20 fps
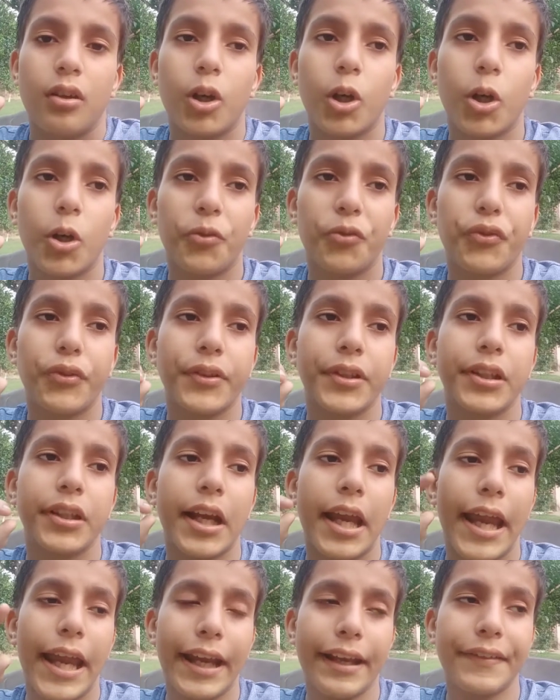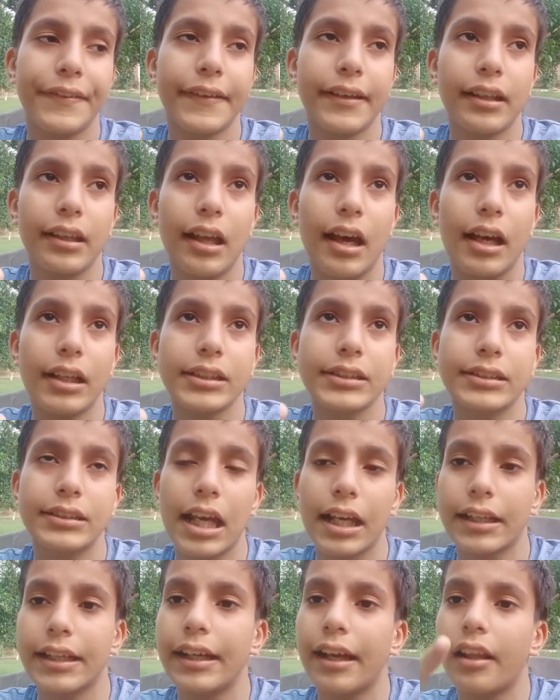8th class,
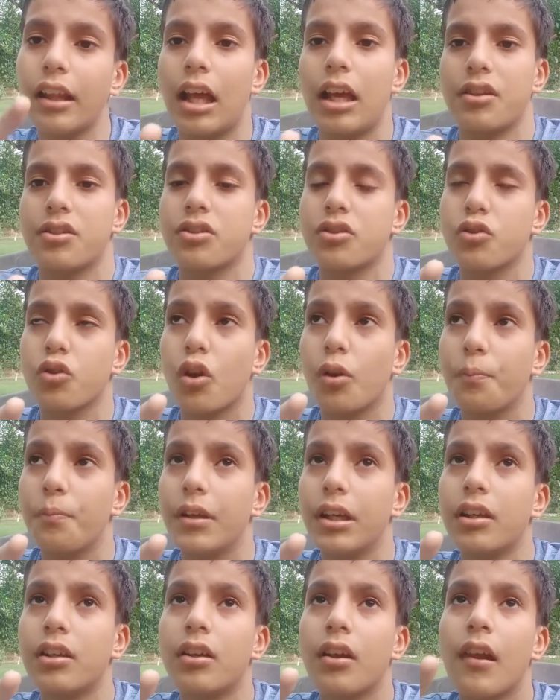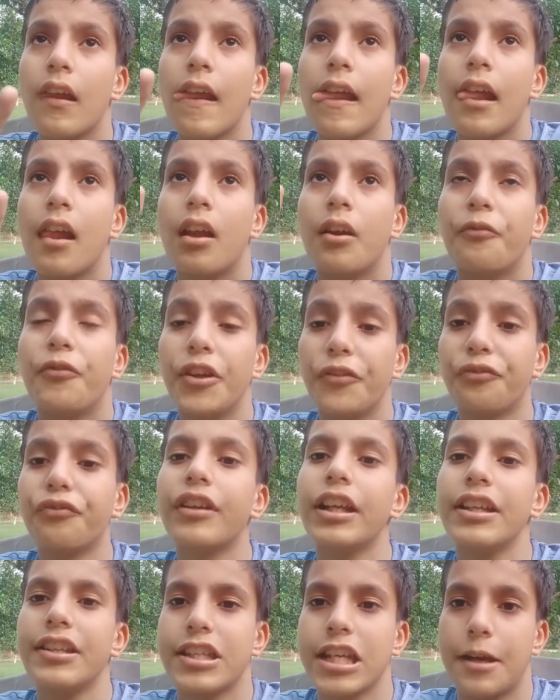second last topic,
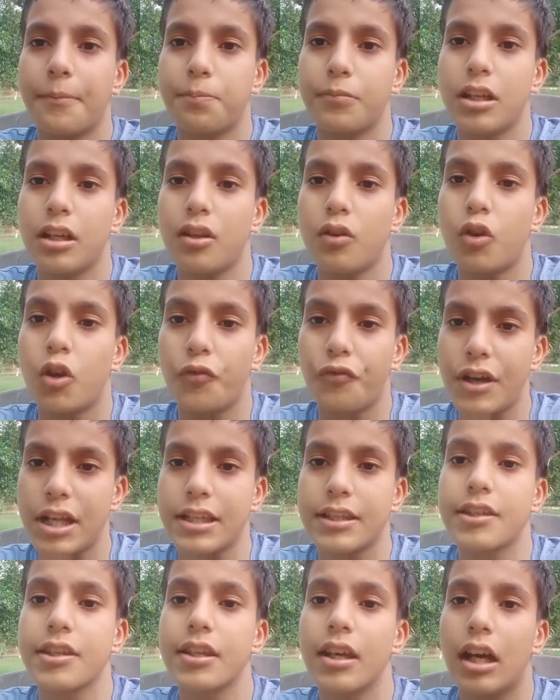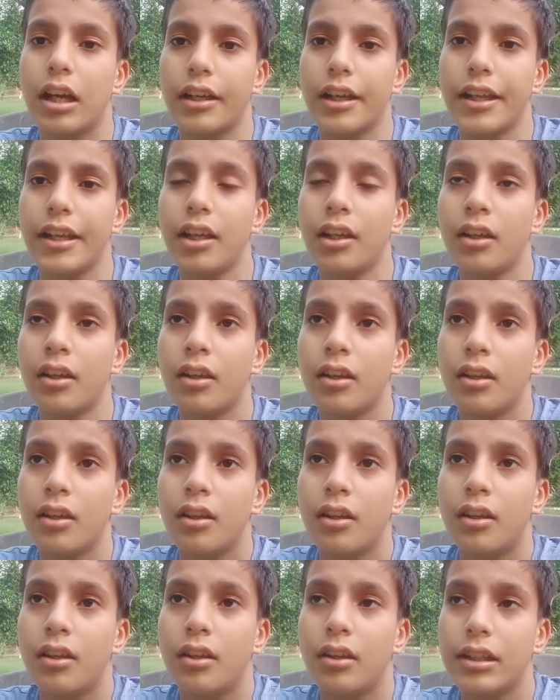15th chapter of NCERT.
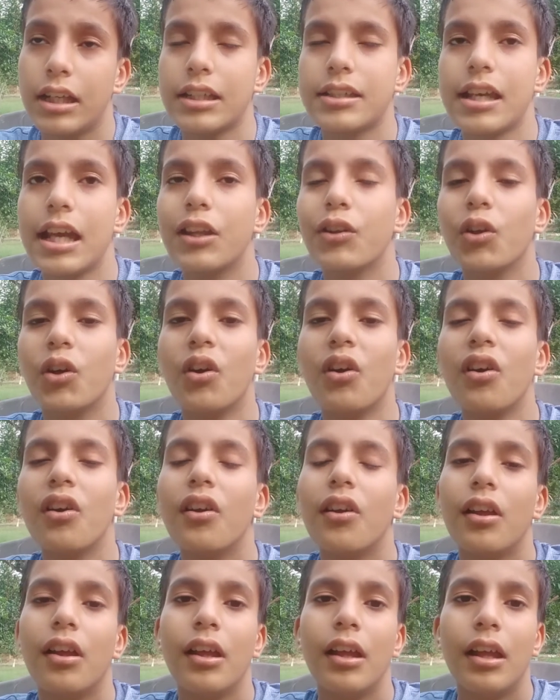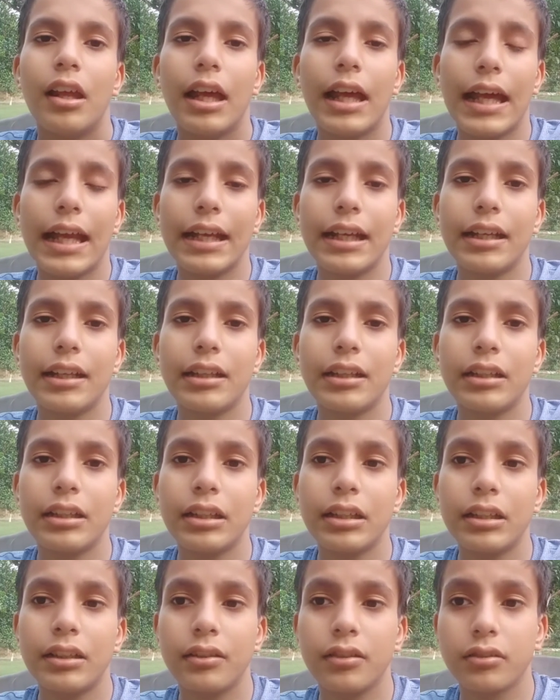Yes, I know. And
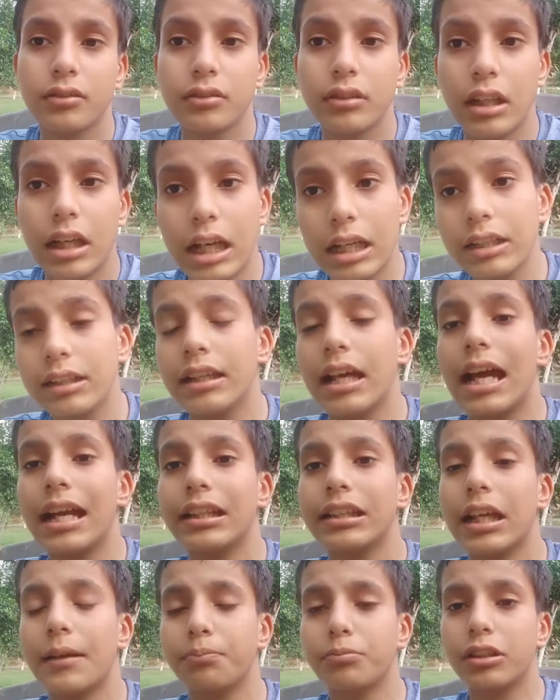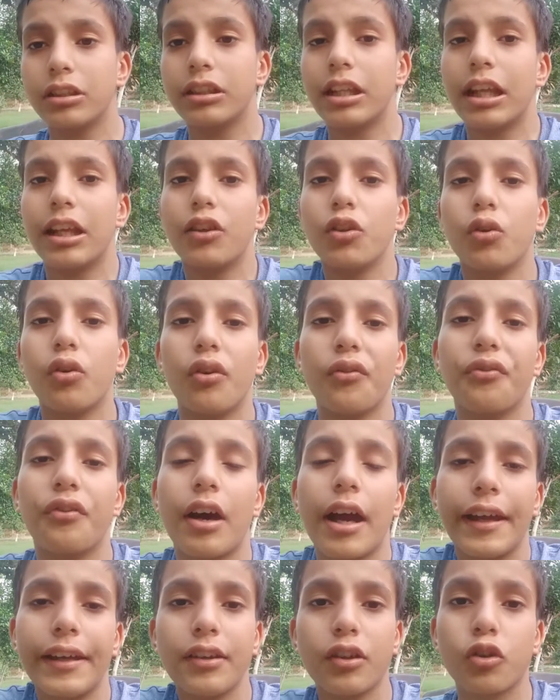in that chapter there you will
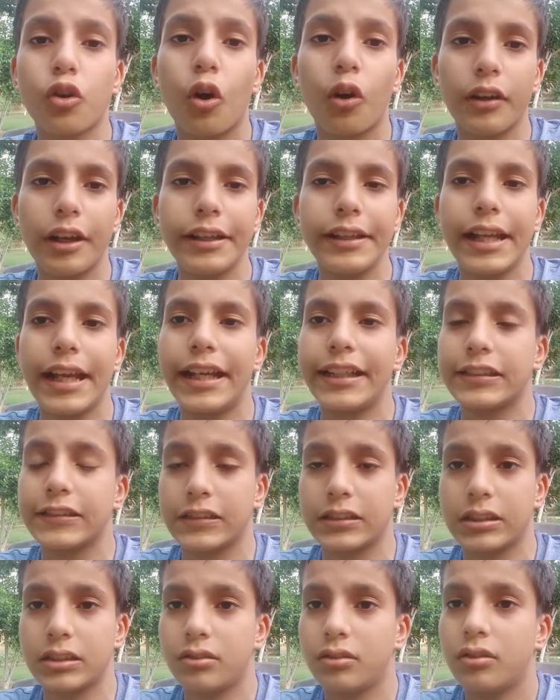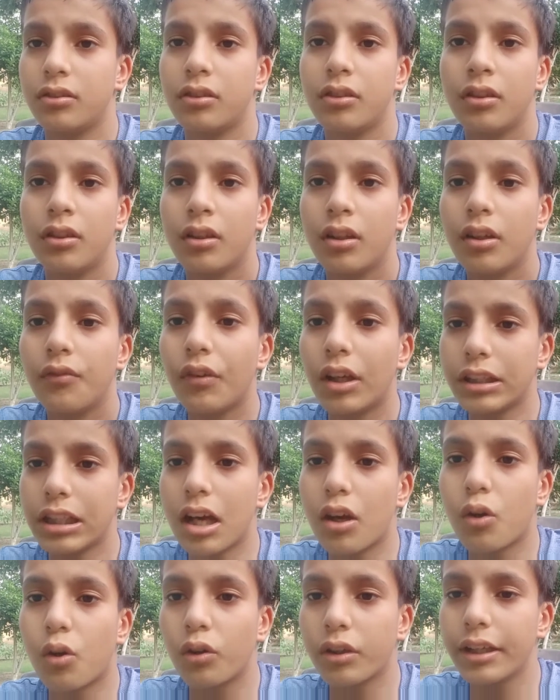find coordinates. What
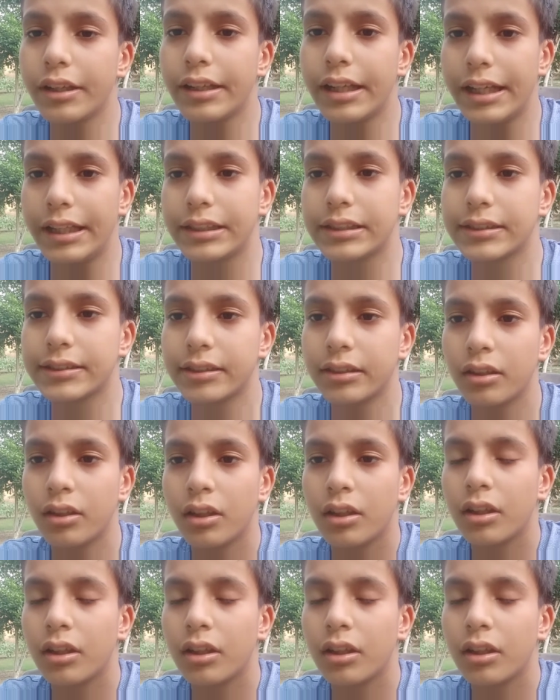are coordinates?